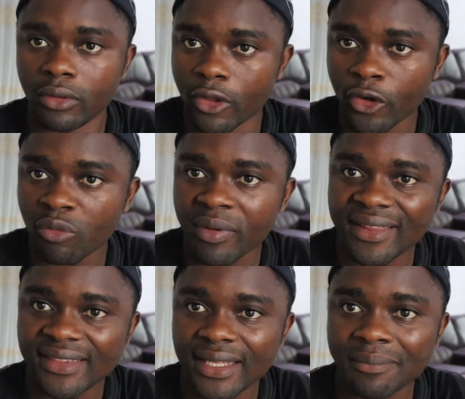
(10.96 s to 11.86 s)

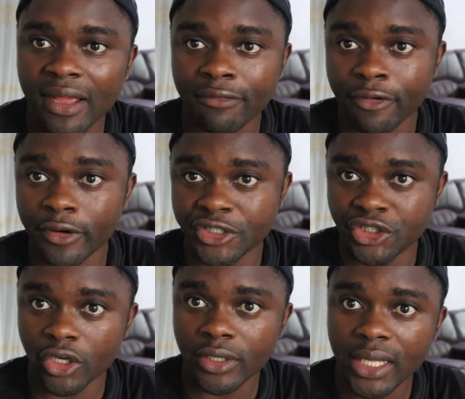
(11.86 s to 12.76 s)
documenting my forex
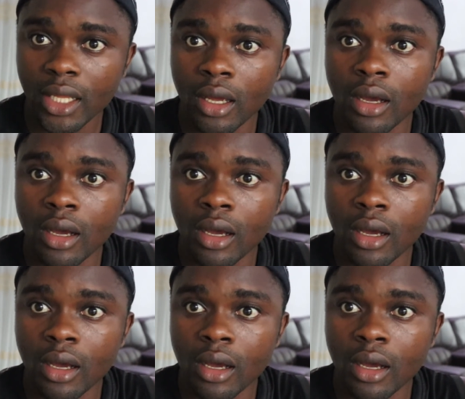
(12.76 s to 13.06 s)
journey